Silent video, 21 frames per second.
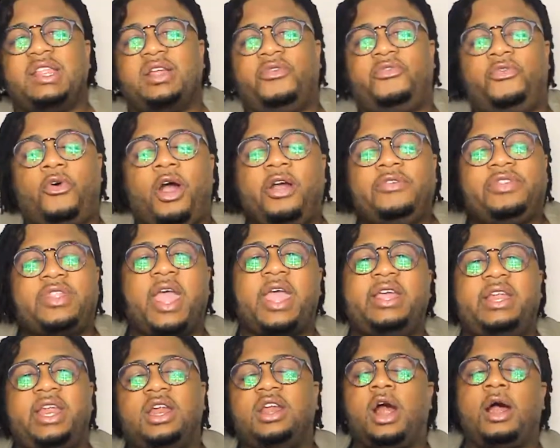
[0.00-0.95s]
And the fourth
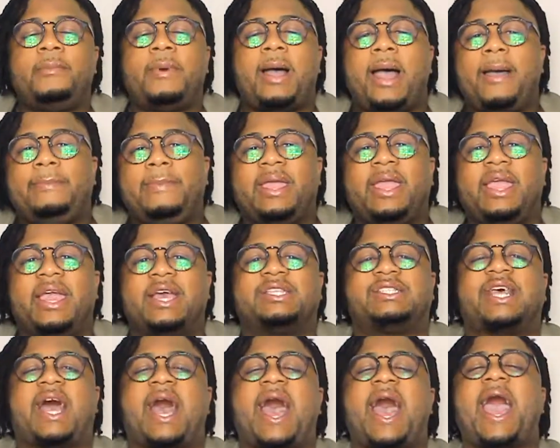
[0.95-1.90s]
thing you know about me
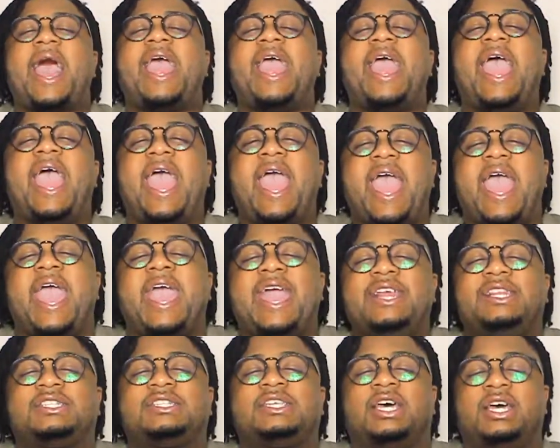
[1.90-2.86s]
is I
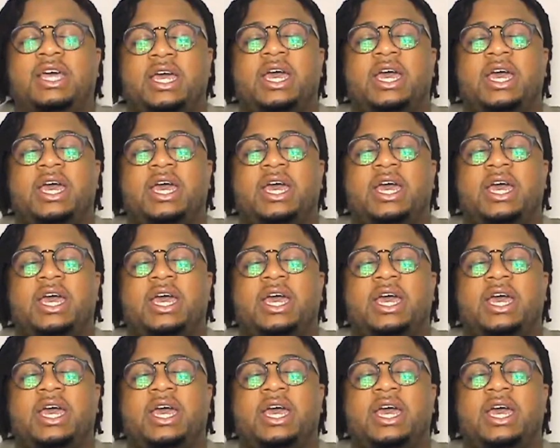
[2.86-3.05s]
hate